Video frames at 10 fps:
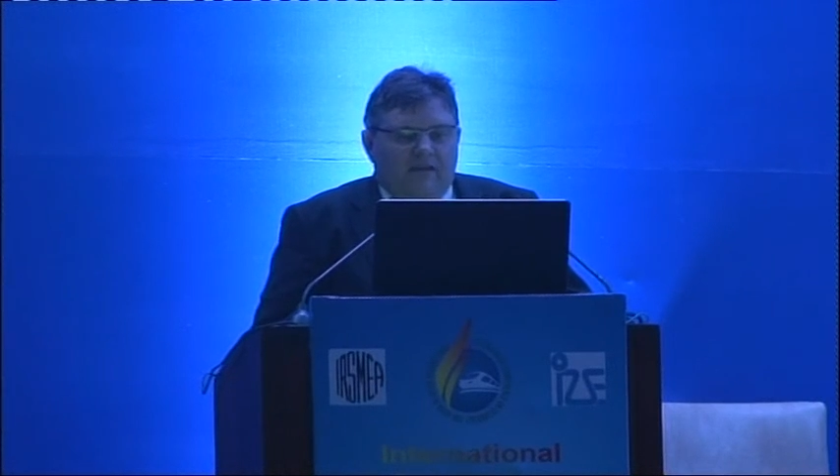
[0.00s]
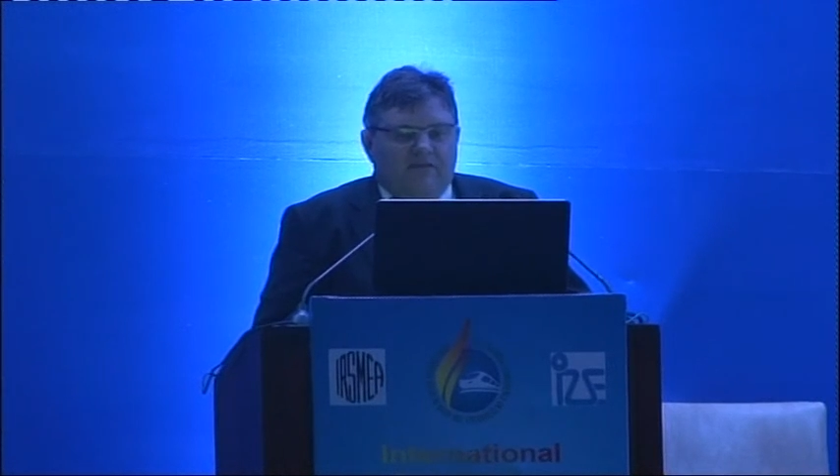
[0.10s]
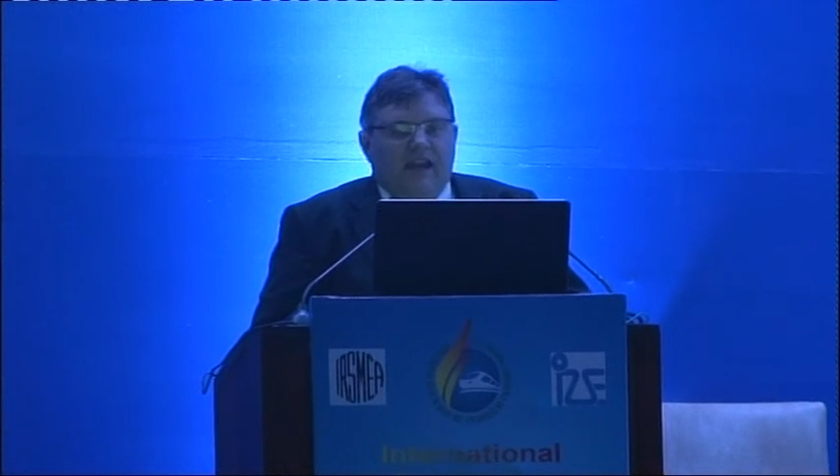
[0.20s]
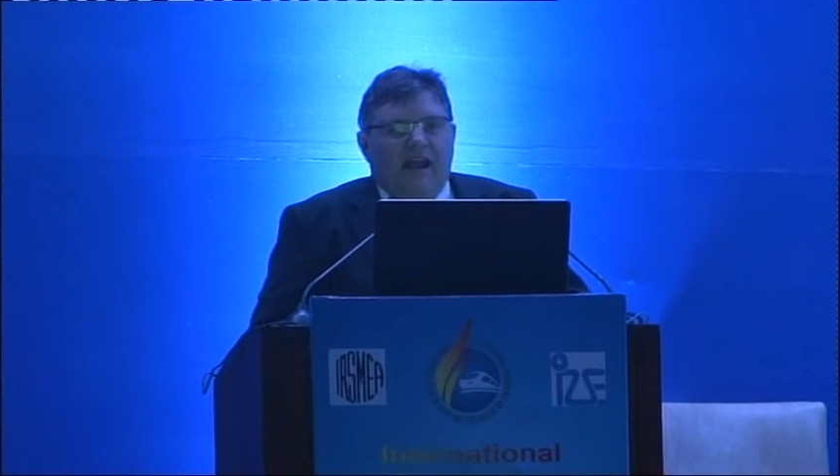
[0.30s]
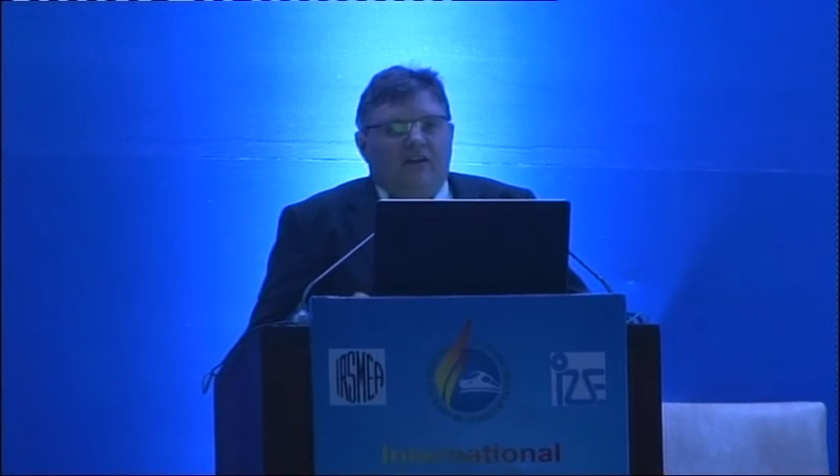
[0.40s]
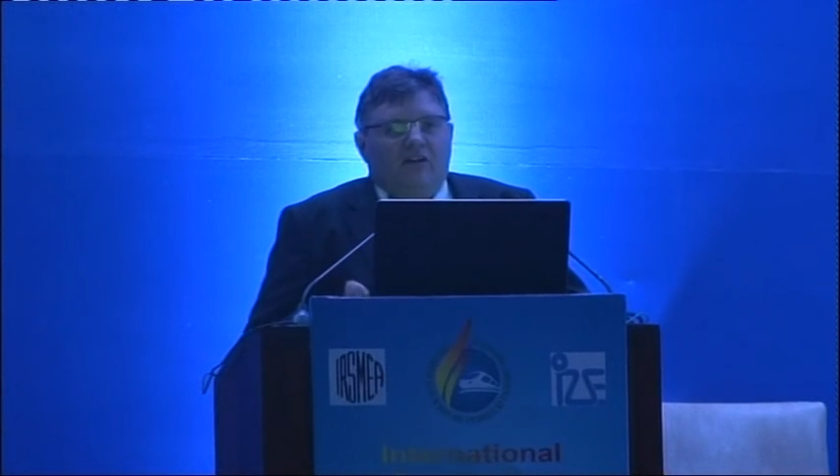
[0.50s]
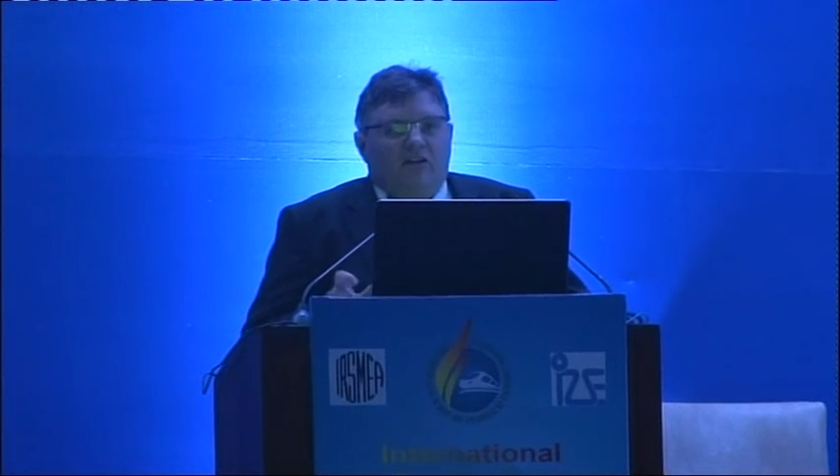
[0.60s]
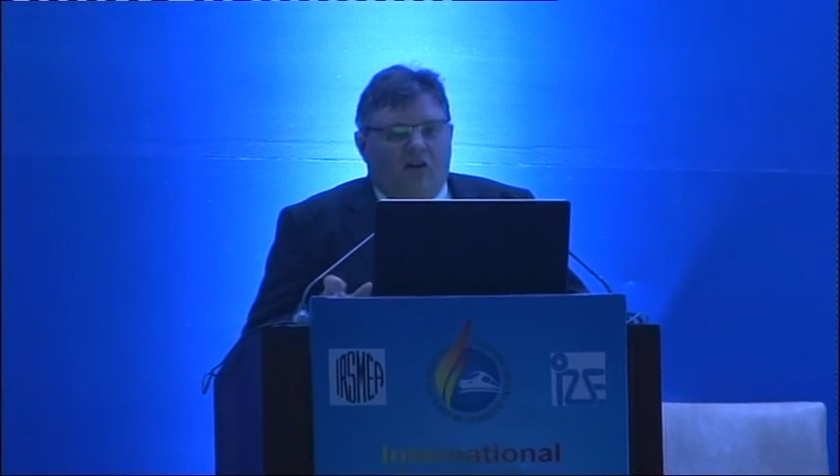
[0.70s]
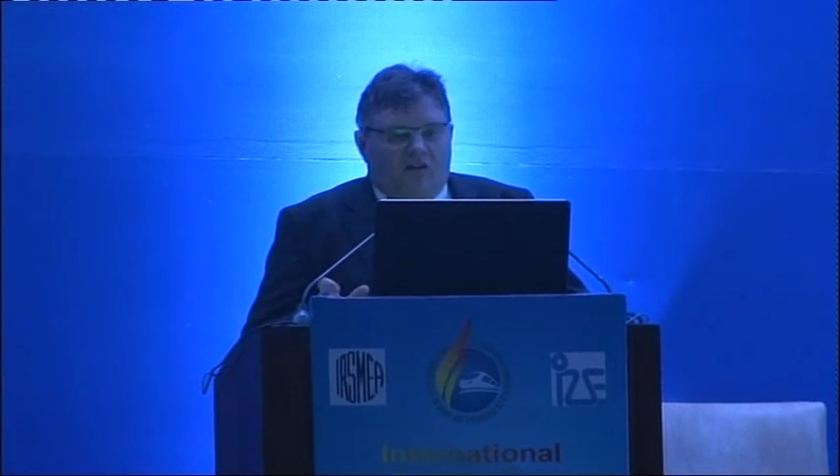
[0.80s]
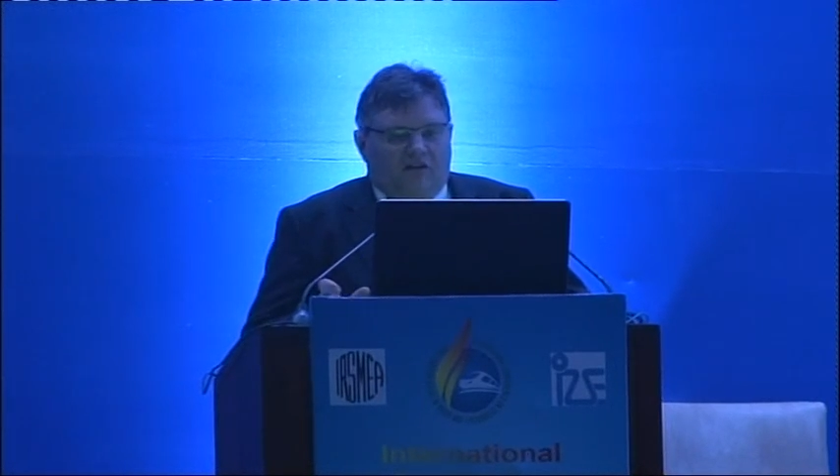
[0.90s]
cycle
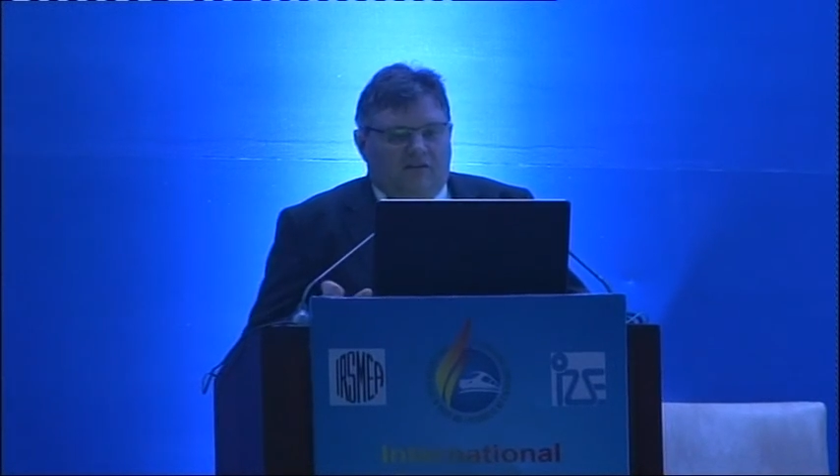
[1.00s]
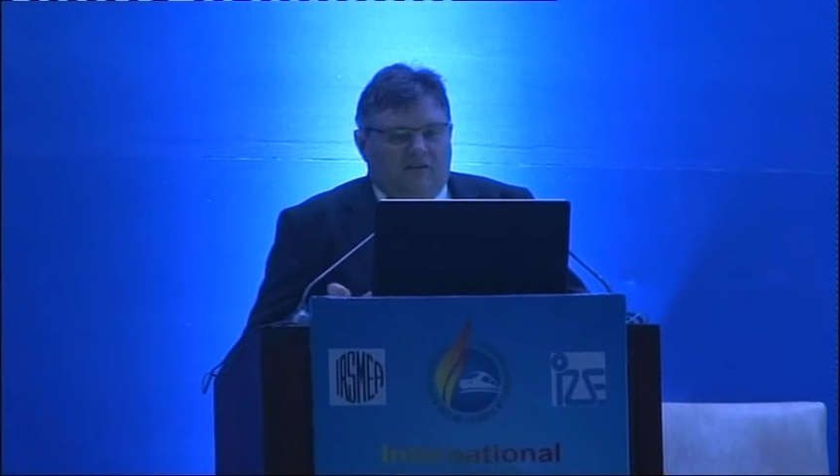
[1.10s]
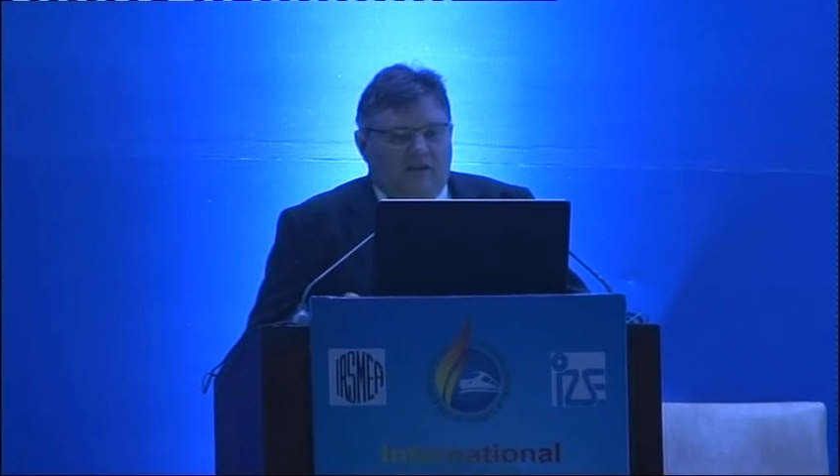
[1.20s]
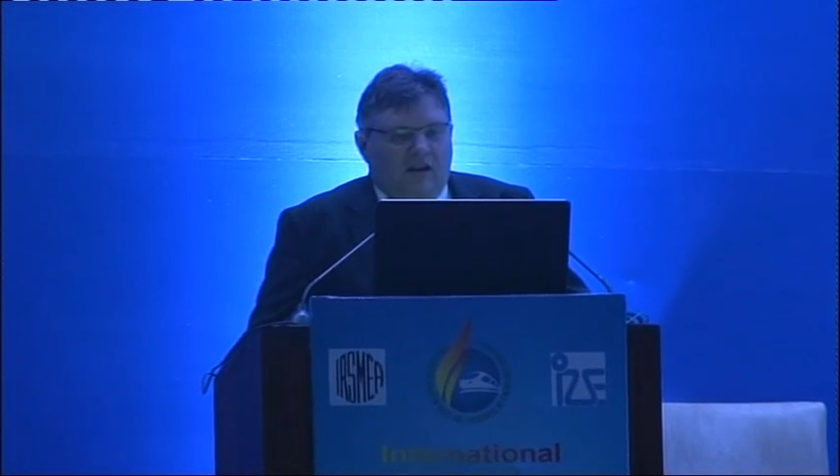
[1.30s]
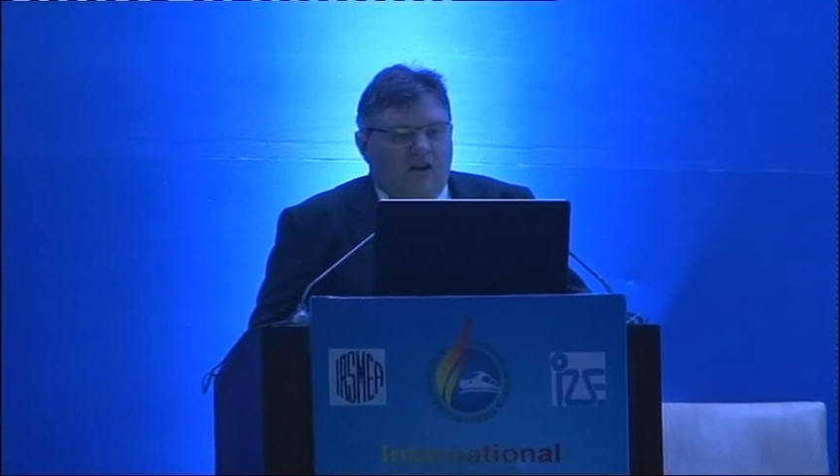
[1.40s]
cost